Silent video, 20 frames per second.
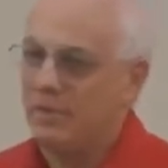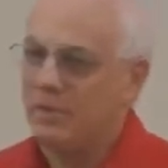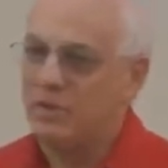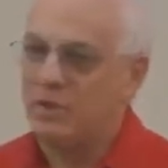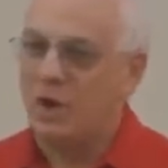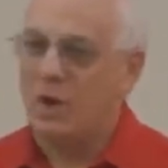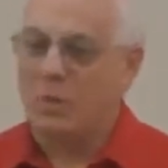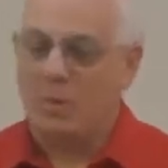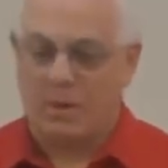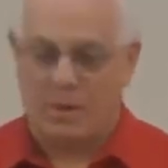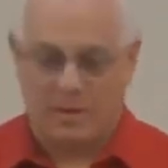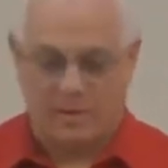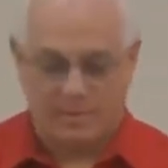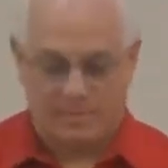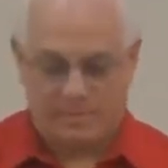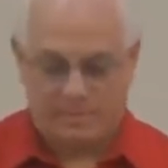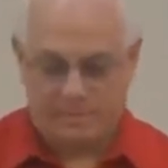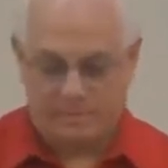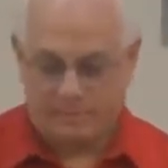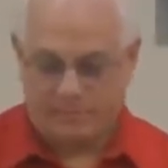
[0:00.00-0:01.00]
to show her.
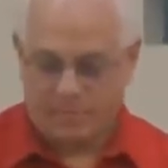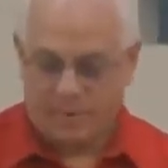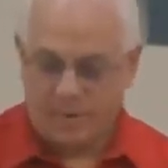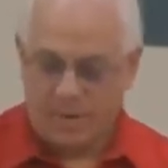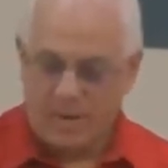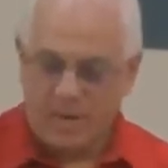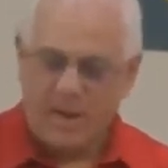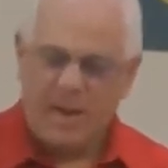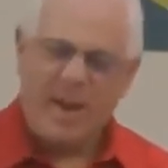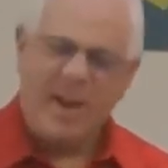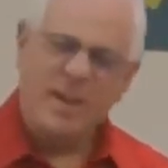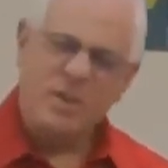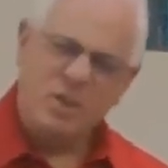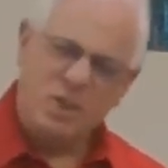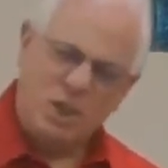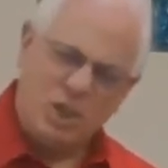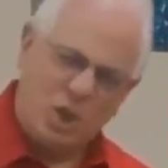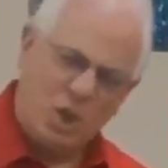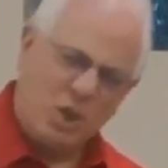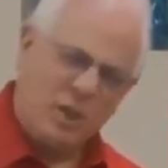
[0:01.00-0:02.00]
And
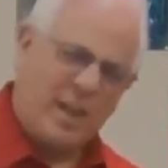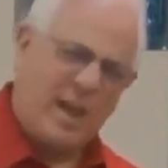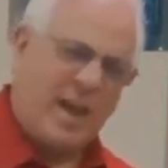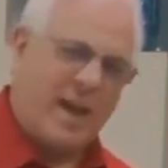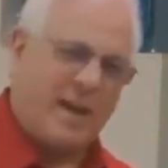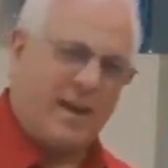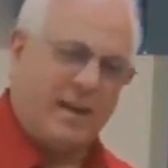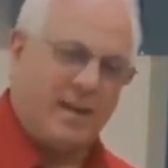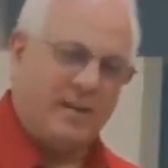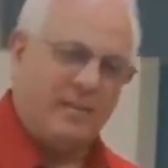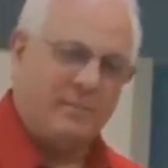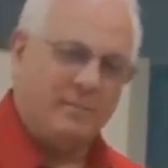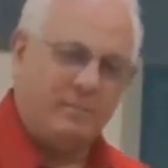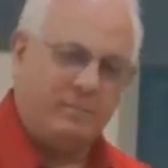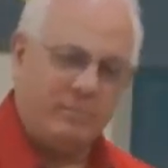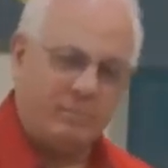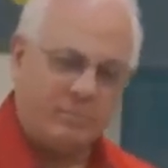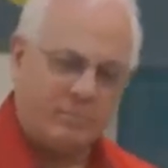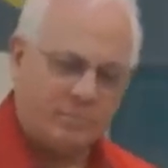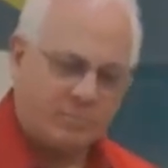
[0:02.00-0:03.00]
she looked at it
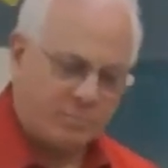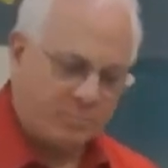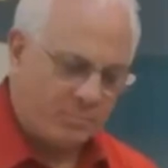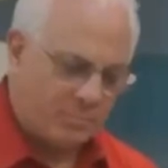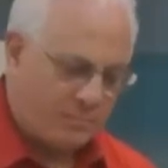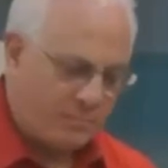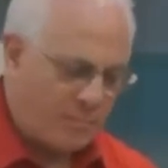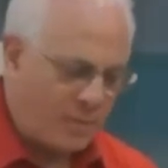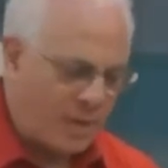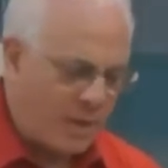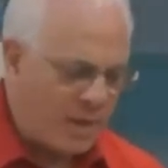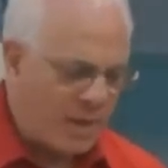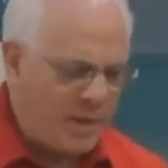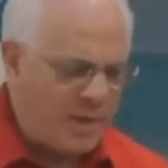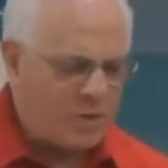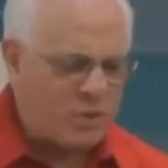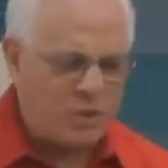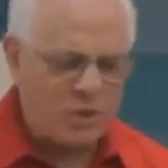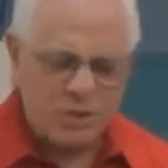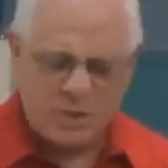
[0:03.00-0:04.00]

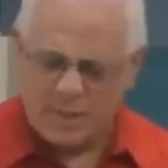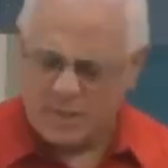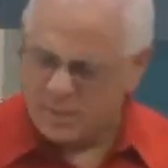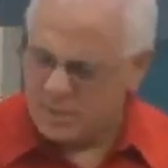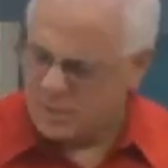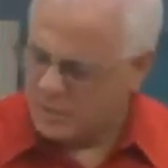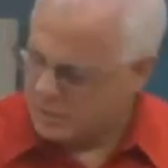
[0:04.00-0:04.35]
and she said